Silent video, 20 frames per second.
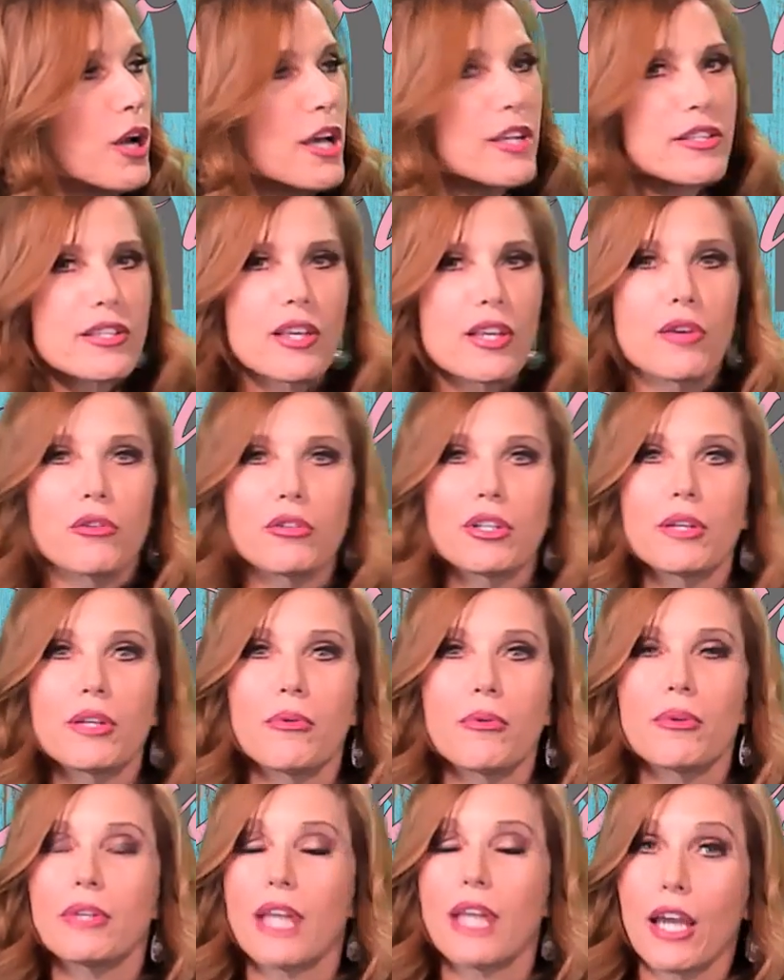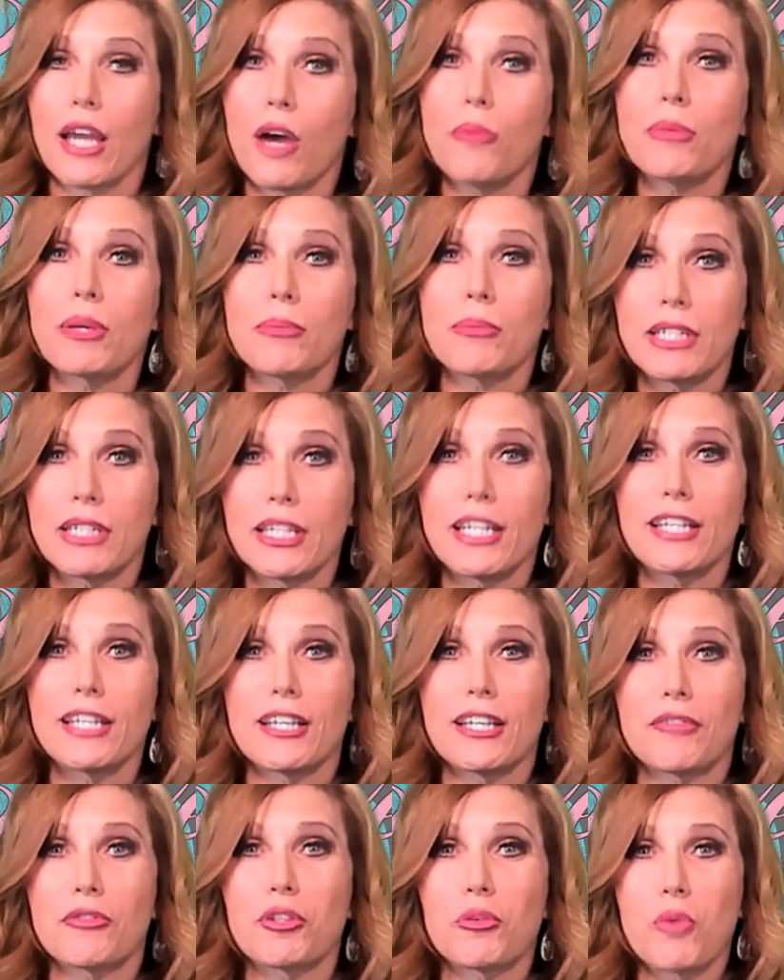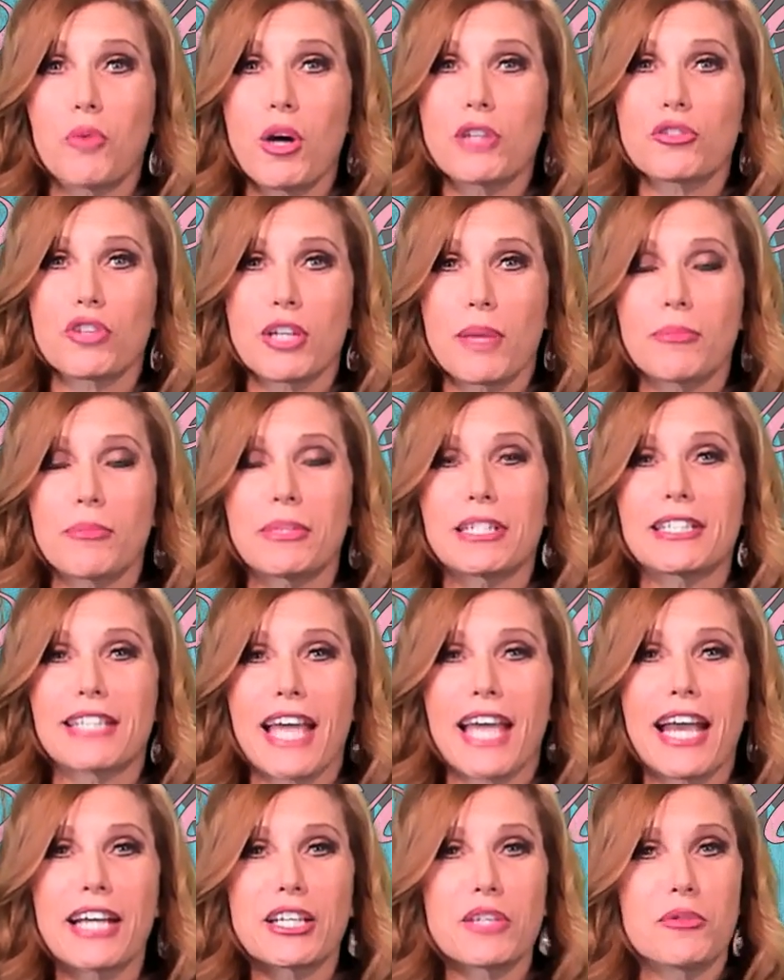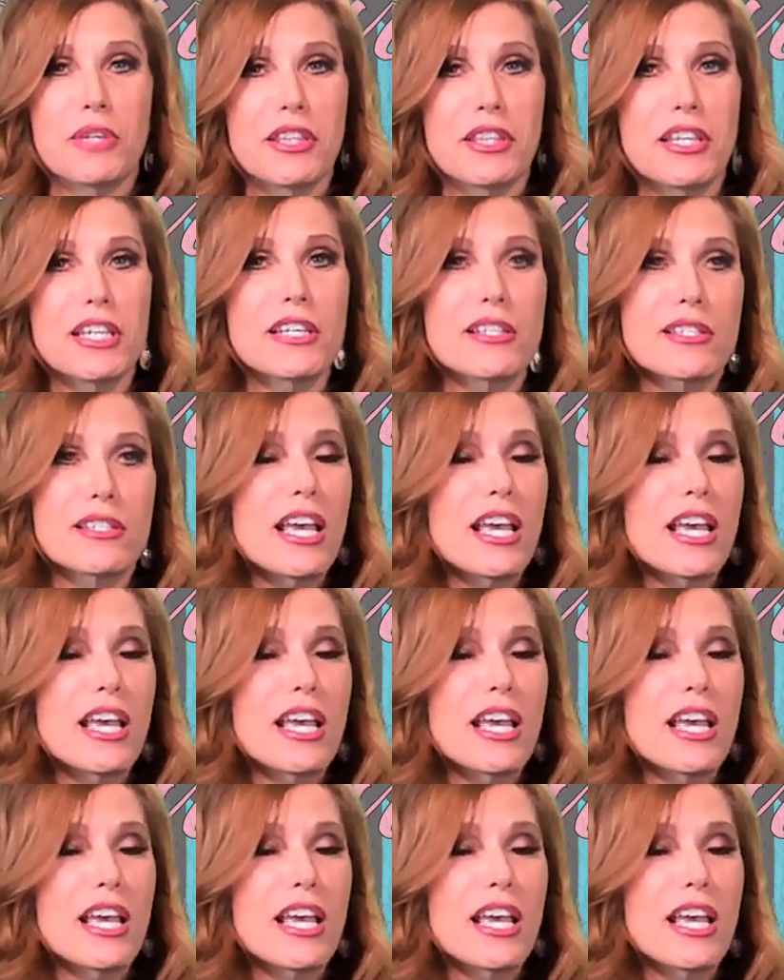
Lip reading: So Naomi Medina, if you're watching, I'm going to tag you in this.